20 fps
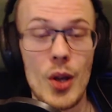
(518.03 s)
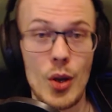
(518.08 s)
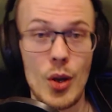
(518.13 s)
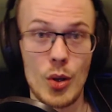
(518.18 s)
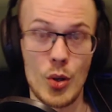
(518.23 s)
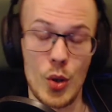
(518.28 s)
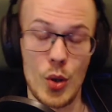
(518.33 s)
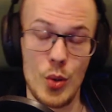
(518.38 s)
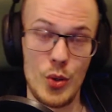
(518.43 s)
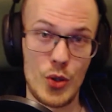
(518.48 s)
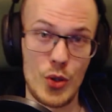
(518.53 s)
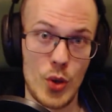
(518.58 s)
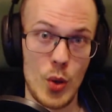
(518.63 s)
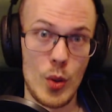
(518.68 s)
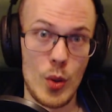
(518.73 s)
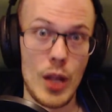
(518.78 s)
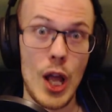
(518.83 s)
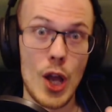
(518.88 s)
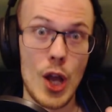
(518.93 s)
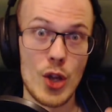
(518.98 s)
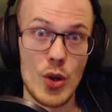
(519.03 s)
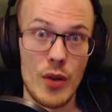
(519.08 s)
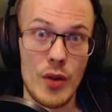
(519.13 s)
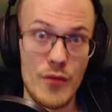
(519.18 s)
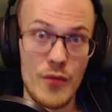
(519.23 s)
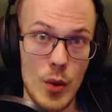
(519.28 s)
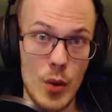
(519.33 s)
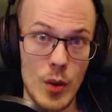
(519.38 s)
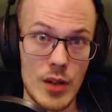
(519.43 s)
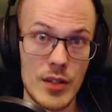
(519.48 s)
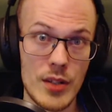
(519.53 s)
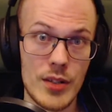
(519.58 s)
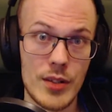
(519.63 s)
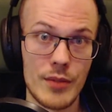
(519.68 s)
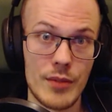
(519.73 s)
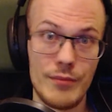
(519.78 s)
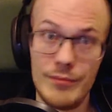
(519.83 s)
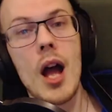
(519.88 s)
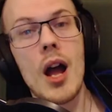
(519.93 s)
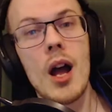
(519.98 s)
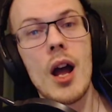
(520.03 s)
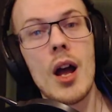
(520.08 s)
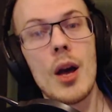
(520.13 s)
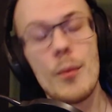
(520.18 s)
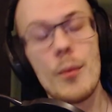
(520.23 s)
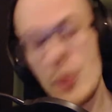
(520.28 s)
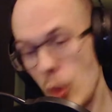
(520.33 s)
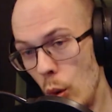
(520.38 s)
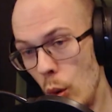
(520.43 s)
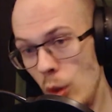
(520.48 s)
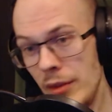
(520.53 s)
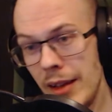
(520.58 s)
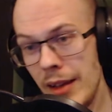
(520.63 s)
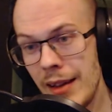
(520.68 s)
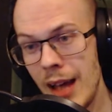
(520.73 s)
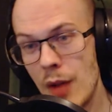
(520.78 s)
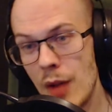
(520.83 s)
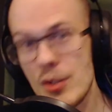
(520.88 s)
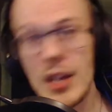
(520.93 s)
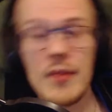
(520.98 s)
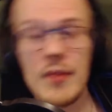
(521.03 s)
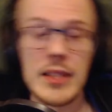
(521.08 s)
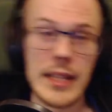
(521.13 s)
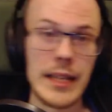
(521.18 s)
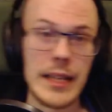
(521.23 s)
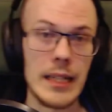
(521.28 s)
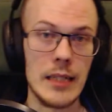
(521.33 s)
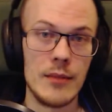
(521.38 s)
control your viewers. But all the accounts I've seen,